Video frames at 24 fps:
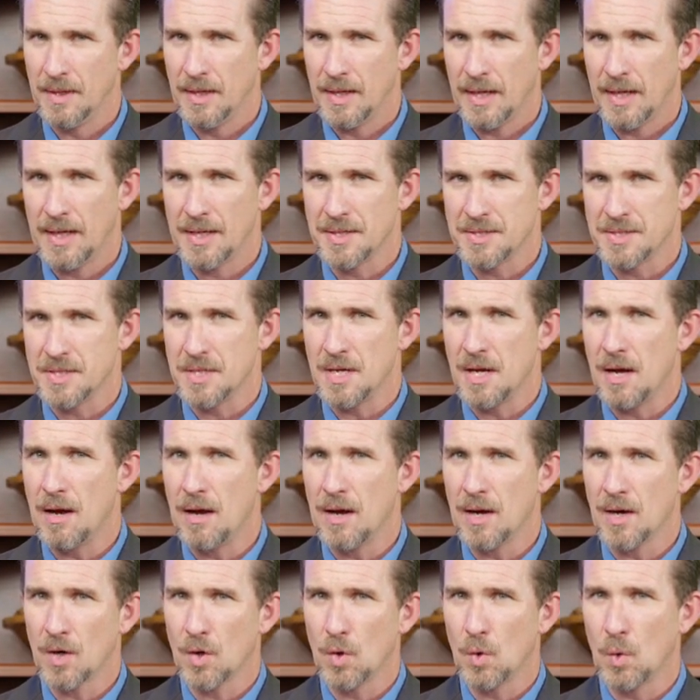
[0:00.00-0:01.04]
is
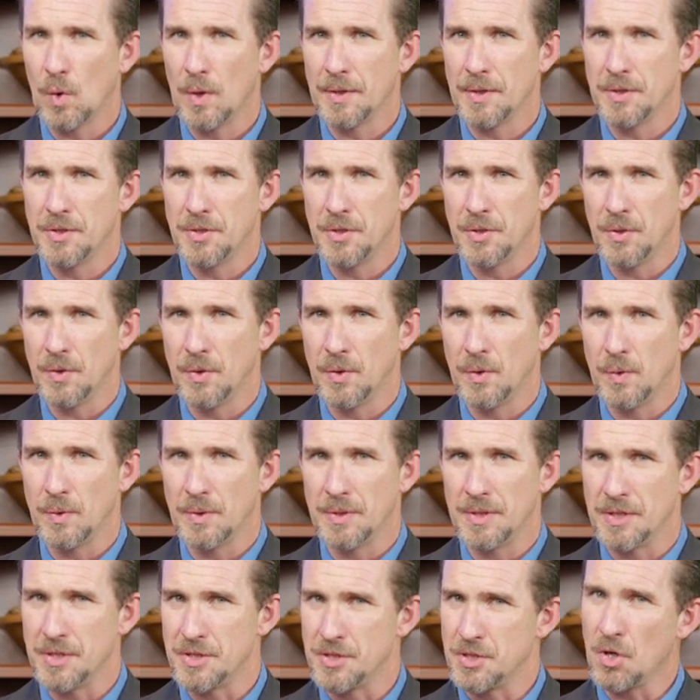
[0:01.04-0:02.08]
not going to
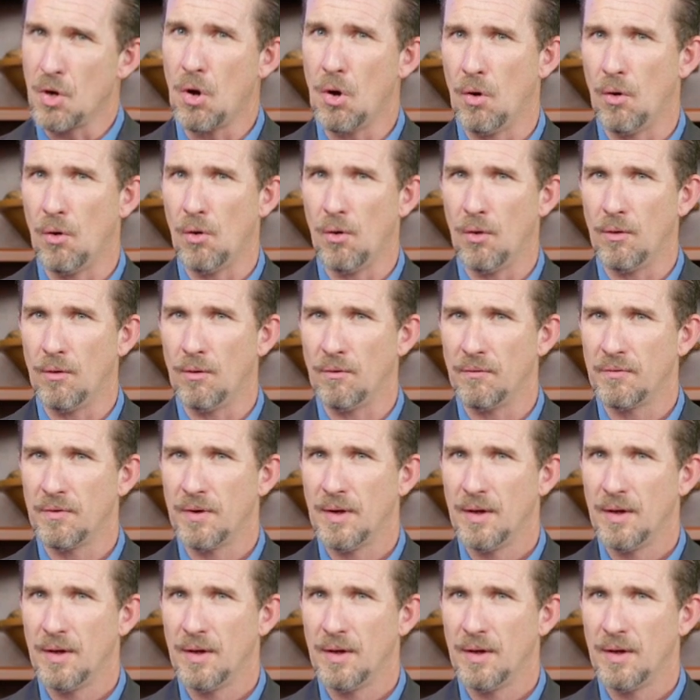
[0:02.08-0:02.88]
dissolve